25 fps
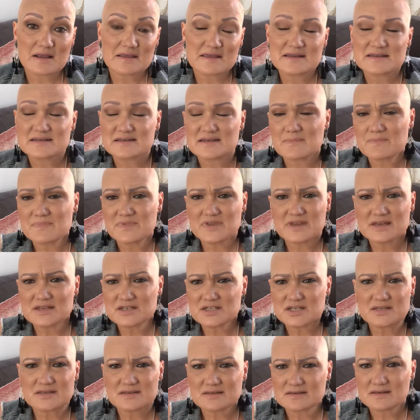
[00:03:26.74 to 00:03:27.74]
then something
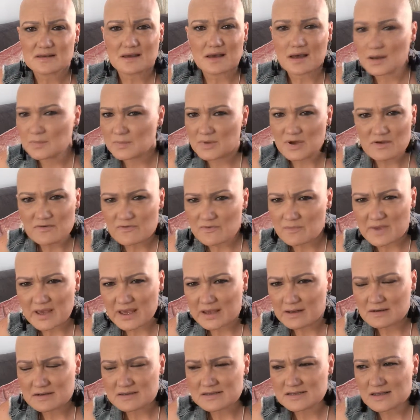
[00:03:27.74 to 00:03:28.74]
just come over
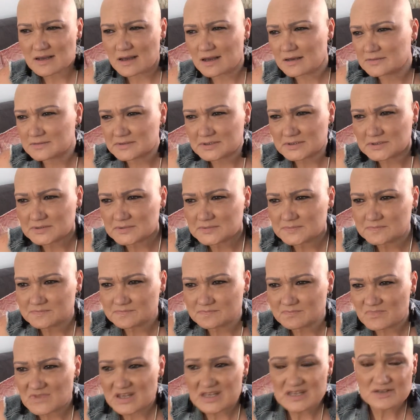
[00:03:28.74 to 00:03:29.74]
me and I was like, well,
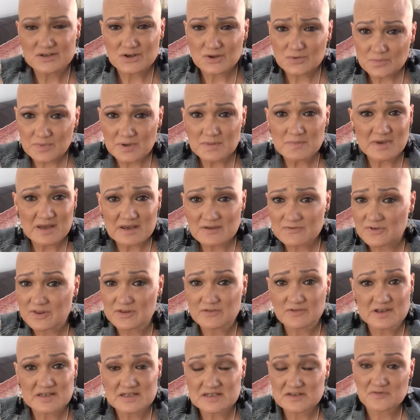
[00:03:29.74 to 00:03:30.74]
this could be me for
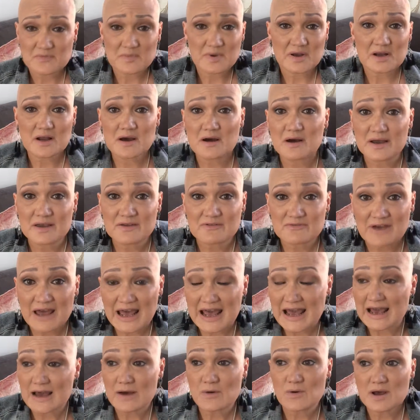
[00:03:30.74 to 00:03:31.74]
the rest of my life.
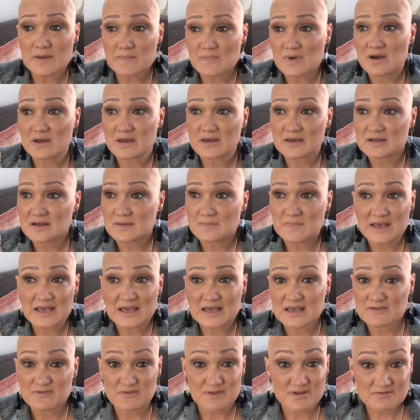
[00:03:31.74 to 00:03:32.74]
How am I going to
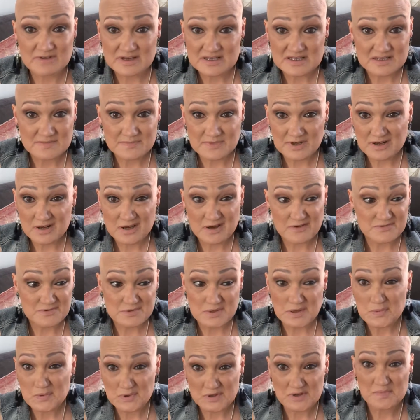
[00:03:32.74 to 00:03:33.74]
be for the rest of my life?
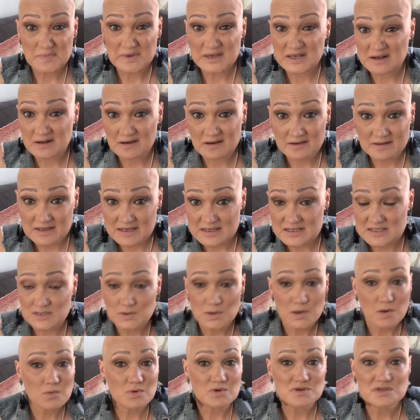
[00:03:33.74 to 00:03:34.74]
Do I want to be like this?
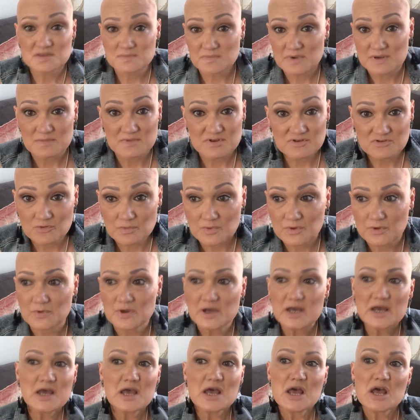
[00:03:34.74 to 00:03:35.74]
Do I want to be miserable?